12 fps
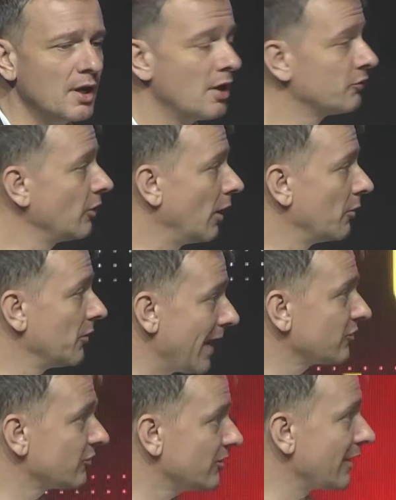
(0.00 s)
So
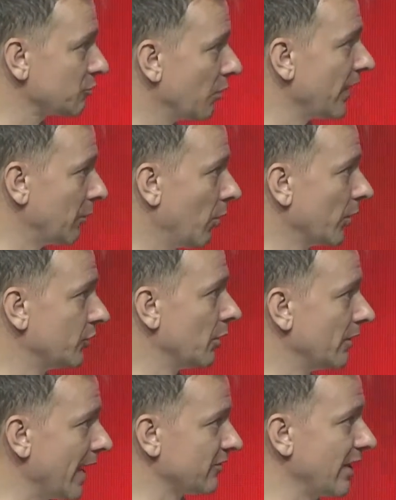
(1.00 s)
that's what they want to do,
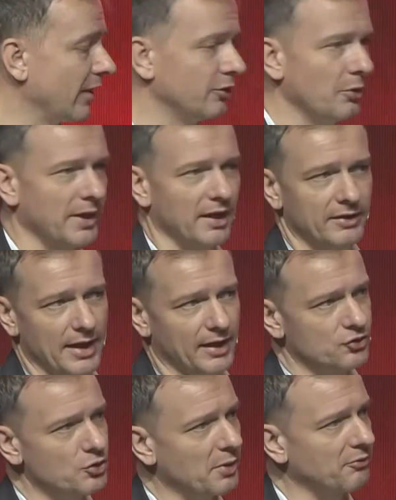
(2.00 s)
and that's how they're doing it. And they
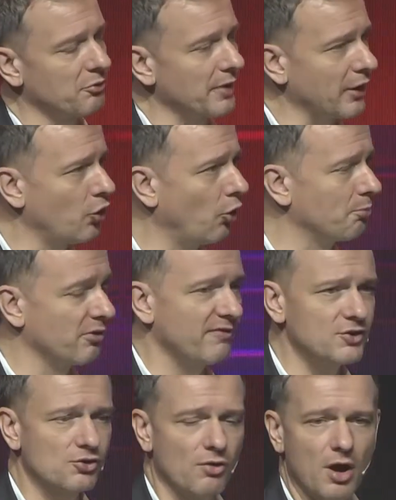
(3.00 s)
can do it through their corporate
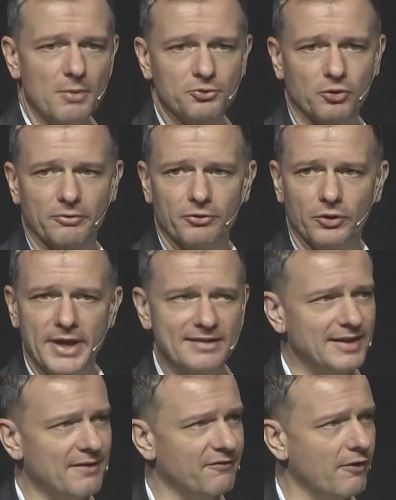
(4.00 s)
venture arms, or if you're
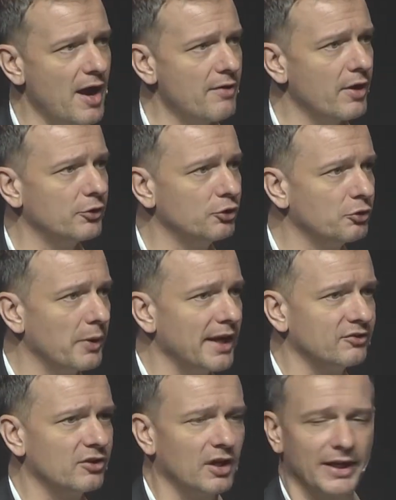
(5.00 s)
Nestle and Ferrero, you do it
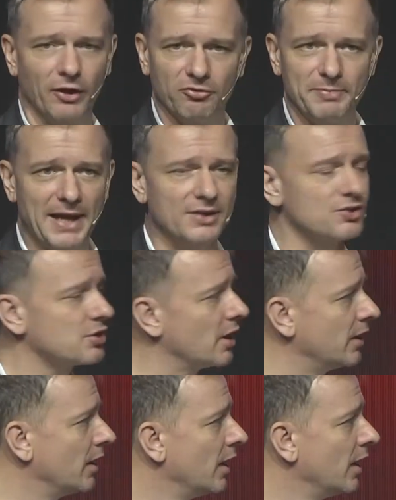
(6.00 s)
internally off balance sheet.